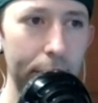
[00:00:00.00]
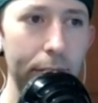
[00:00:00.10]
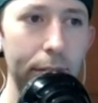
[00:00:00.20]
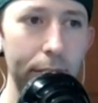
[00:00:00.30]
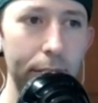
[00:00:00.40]

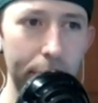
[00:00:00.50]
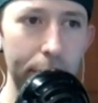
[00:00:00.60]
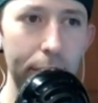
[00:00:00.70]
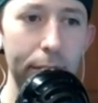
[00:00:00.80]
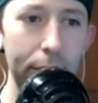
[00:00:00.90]

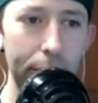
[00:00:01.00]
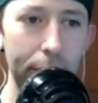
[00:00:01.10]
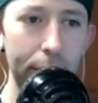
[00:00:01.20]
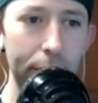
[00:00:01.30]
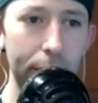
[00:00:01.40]

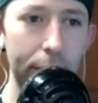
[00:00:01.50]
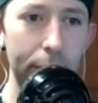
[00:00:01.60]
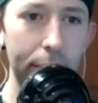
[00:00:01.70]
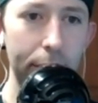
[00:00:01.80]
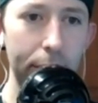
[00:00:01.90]

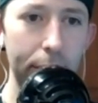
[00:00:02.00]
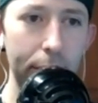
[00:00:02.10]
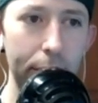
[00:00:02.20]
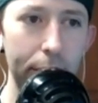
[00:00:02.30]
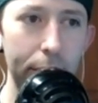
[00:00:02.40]

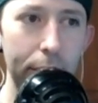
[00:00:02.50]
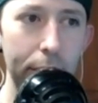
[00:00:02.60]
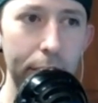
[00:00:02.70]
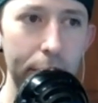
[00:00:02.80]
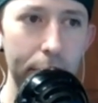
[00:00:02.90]

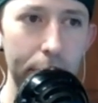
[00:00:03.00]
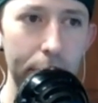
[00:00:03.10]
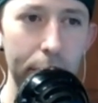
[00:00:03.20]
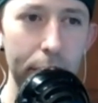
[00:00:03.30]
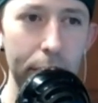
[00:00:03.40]

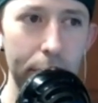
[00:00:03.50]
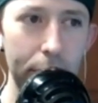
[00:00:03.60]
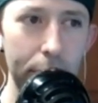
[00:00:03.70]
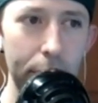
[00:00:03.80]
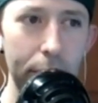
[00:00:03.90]

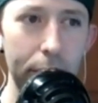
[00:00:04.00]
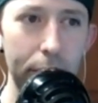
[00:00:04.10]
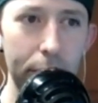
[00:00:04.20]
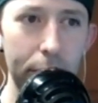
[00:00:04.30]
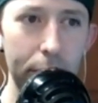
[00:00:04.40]

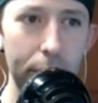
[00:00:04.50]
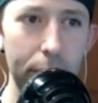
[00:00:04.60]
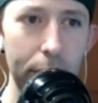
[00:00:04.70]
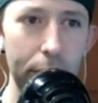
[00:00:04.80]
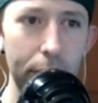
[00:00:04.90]

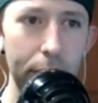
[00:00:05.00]
The person shown says nothing.